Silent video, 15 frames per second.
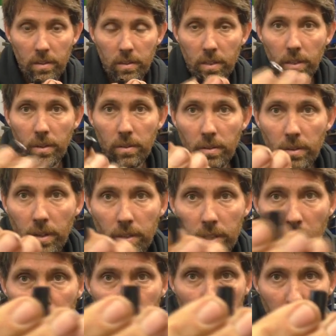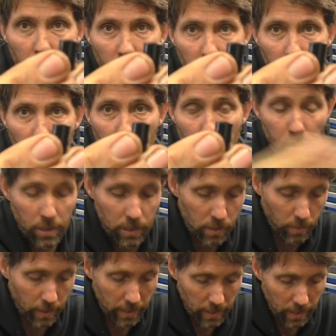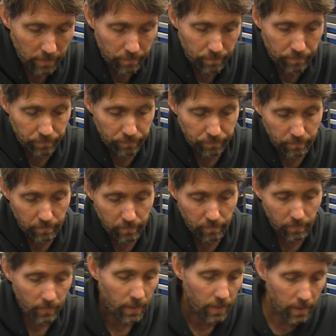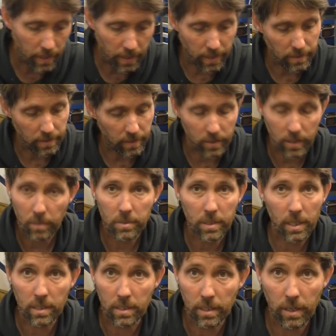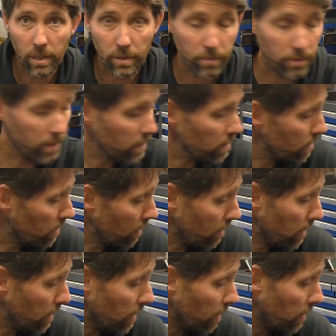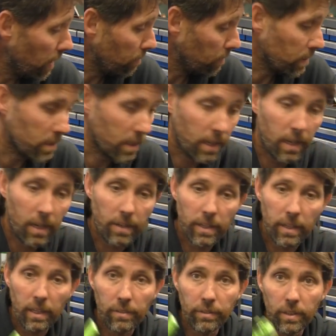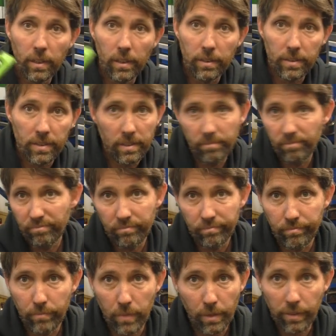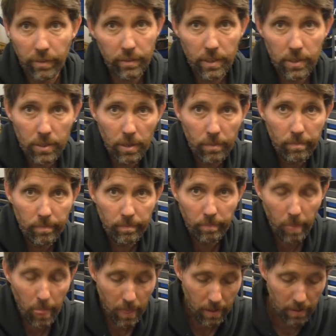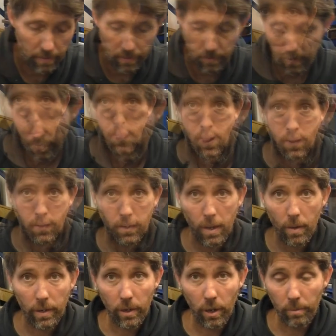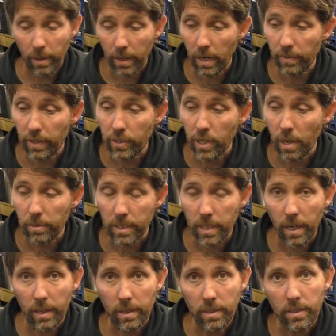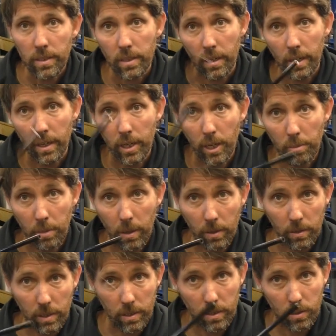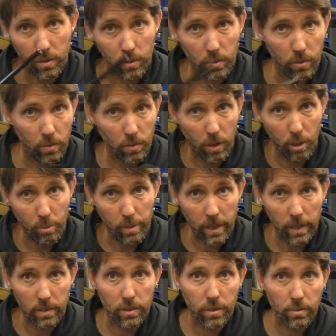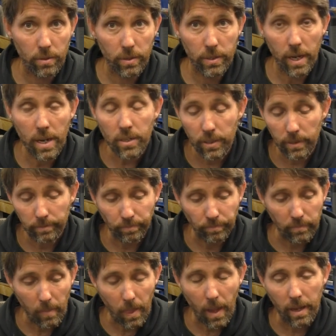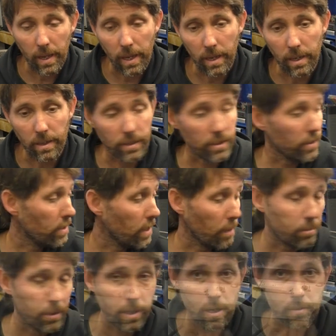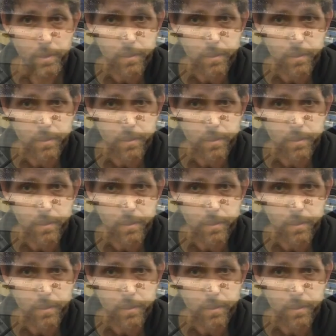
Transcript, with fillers: So no dramas there, it gives you a pretty square cut and it seems to easily go through this. So there you go, that was uh, I think eleven dollars, perfect for this job. Now I know I'm not going to have any dramas cutting this, I'm going to go poke these two open ends through the dash and start putting the